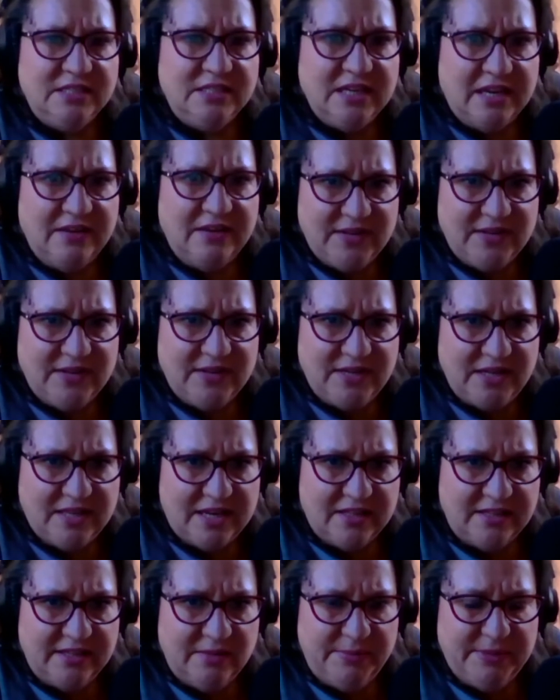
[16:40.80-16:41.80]
dive into
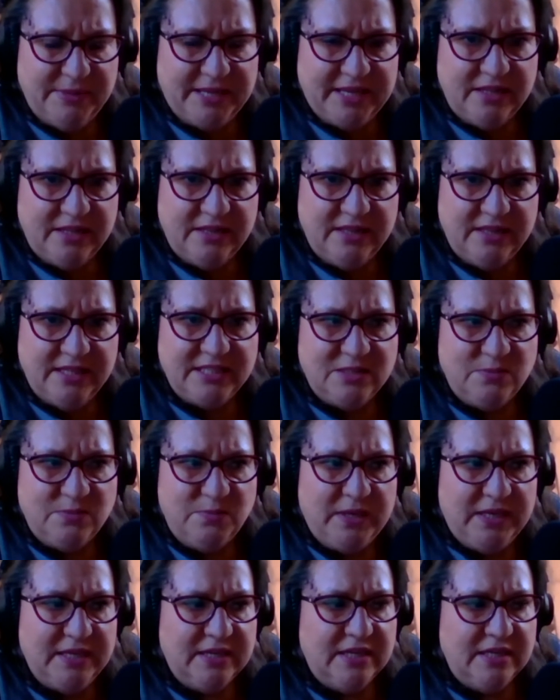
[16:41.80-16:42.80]
that a little bit, and let's
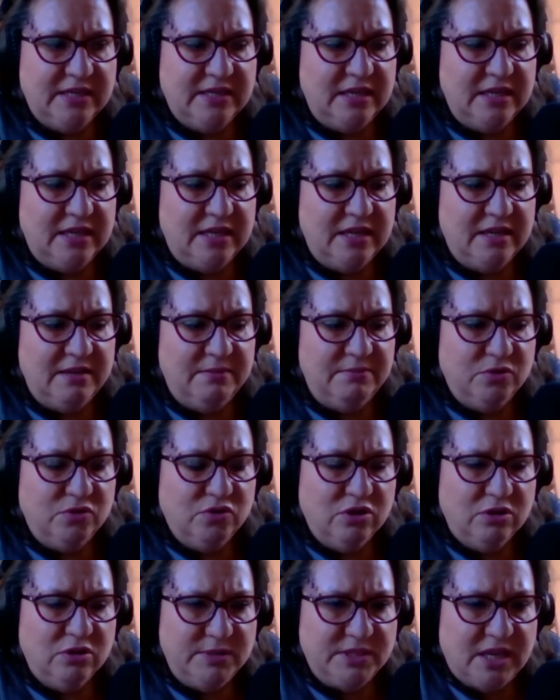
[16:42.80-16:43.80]
pick
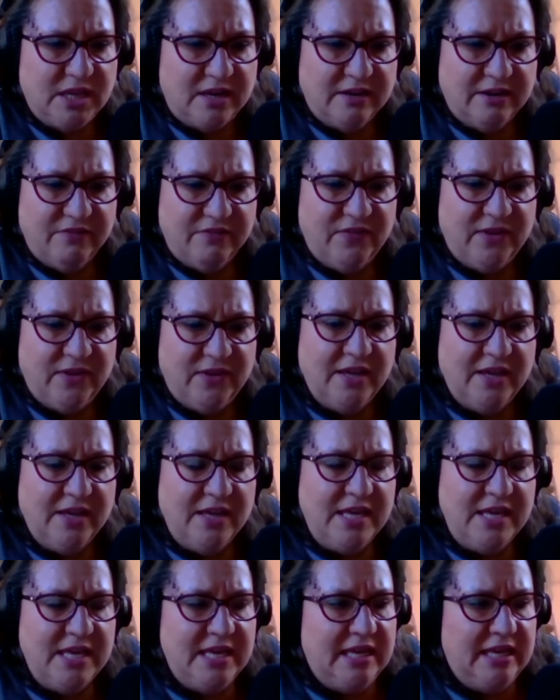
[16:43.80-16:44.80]
chromatography.
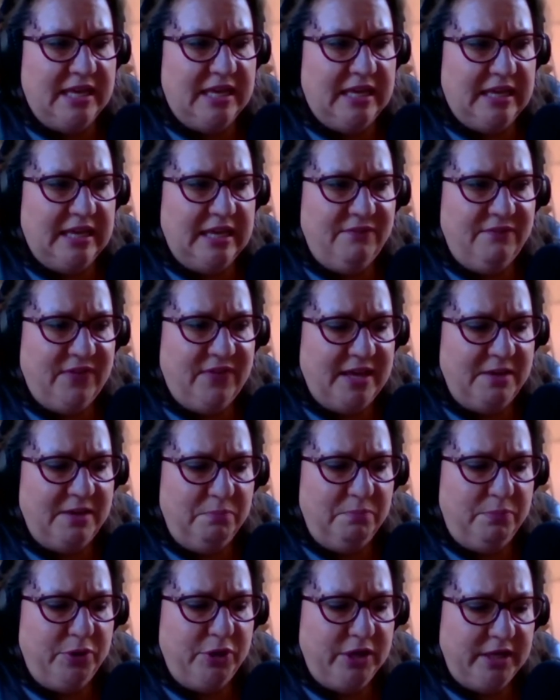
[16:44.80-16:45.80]
If I
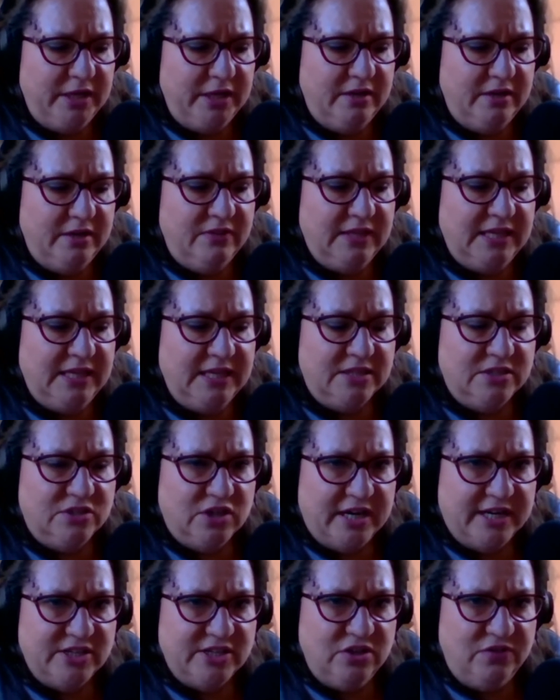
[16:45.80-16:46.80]
put the
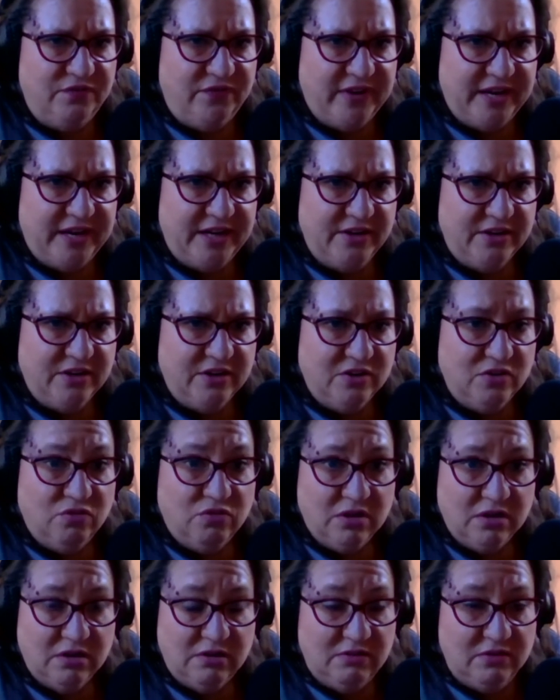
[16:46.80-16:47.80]
extraction finder
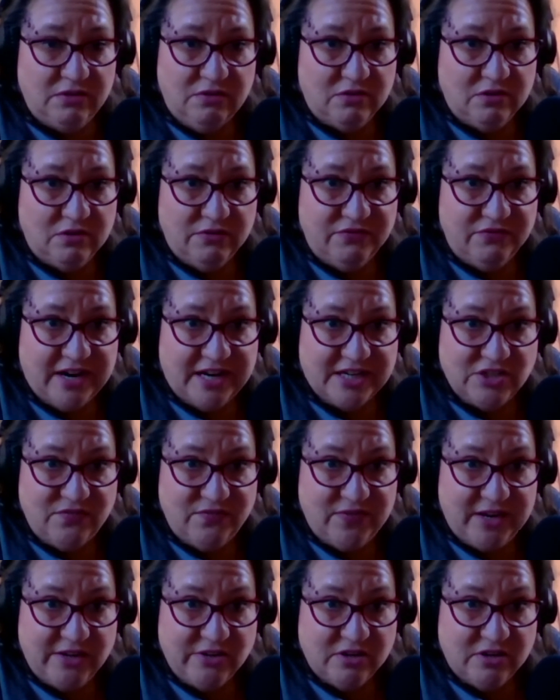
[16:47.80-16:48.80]
or Fraction
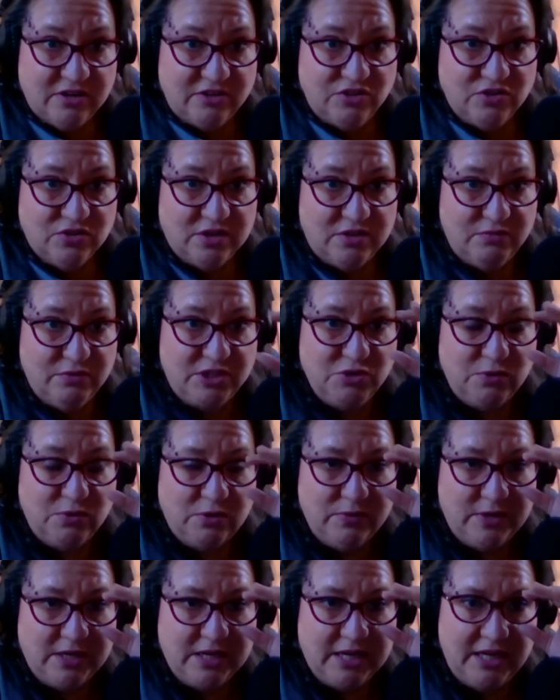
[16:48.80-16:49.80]
Finder Ultra, which one
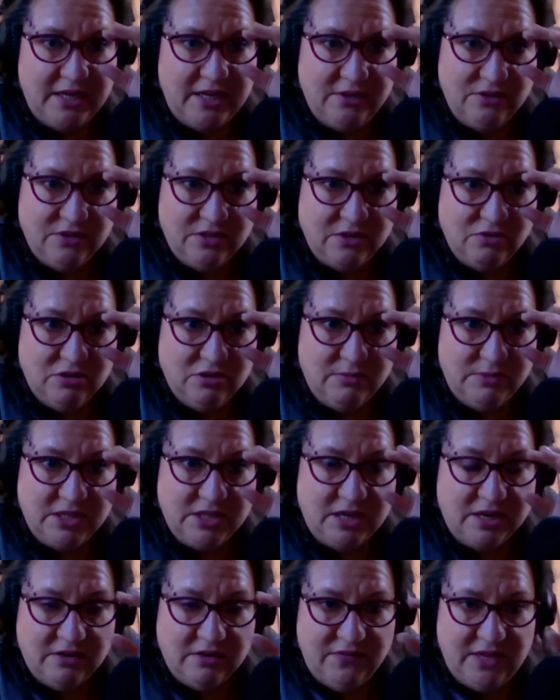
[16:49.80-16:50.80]
would I use on
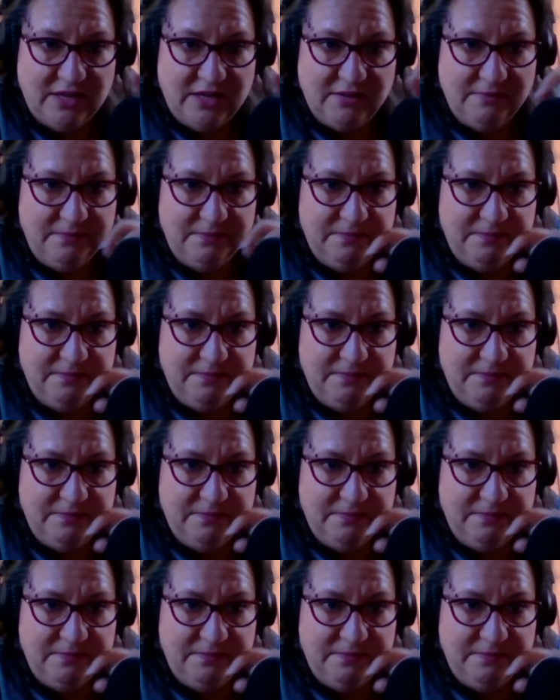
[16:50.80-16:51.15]
chromatography?